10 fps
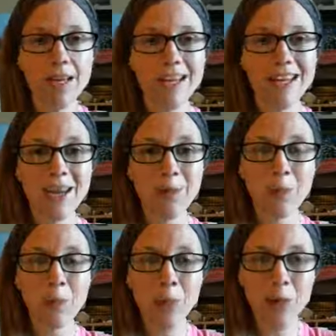Now, the
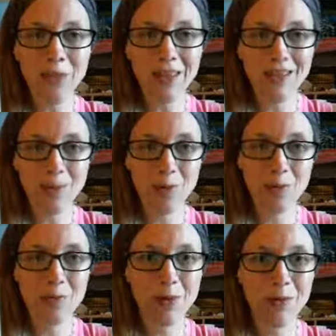important thing to
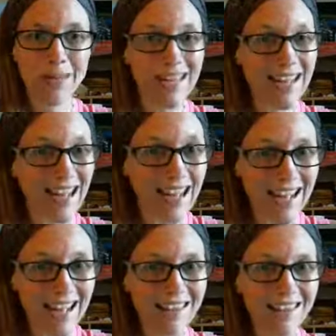remember about the
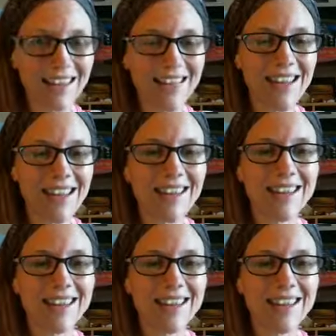guides is that, yes,